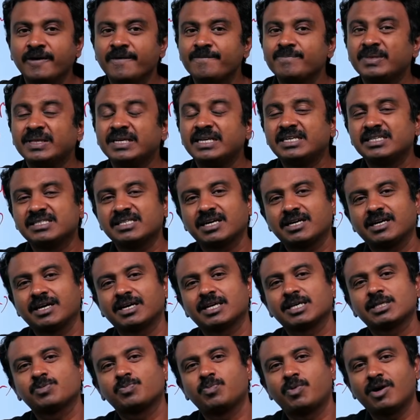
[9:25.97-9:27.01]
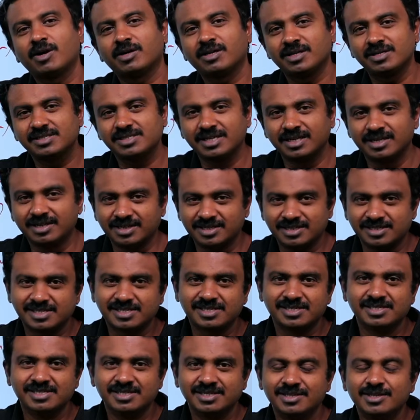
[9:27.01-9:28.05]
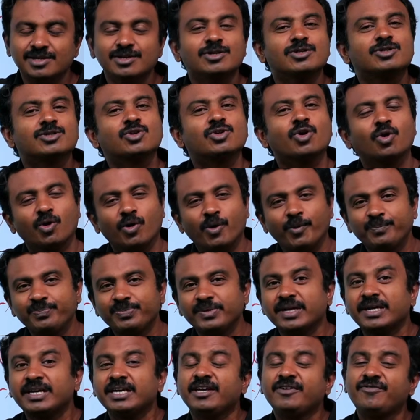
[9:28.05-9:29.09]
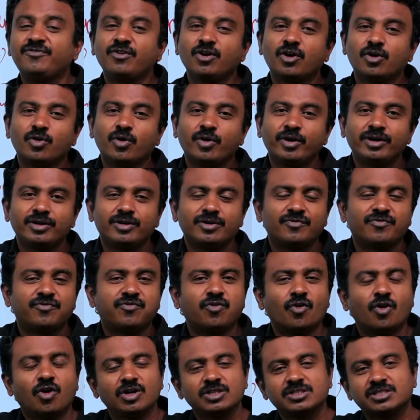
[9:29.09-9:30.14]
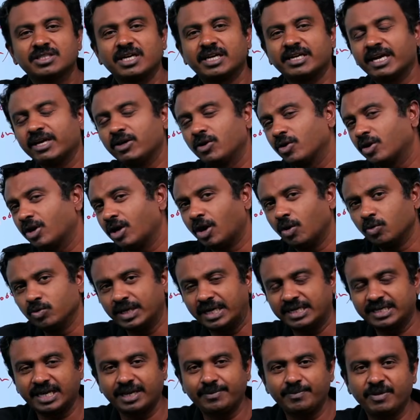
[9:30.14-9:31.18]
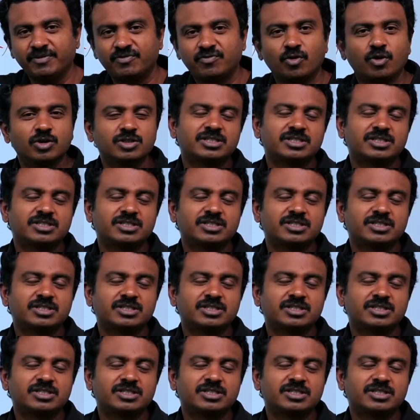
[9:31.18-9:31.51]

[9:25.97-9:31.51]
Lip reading: It is a correspondence address. So if you are going to forge that, I don't know how that can be forged.